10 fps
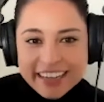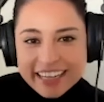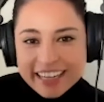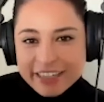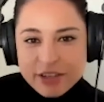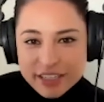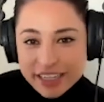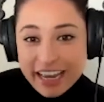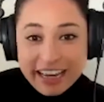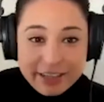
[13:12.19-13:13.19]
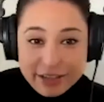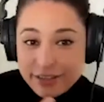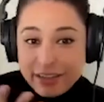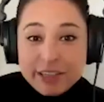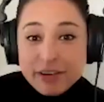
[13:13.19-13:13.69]
Mm-hmm. It's just like it's
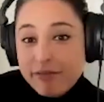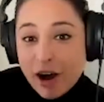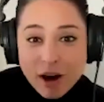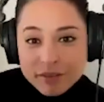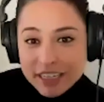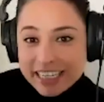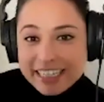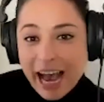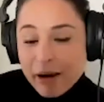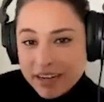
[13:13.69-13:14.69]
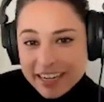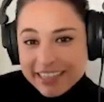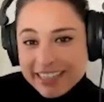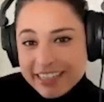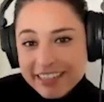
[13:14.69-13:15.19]
it's involved, like it's happening and
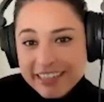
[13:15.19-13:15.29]
it's here.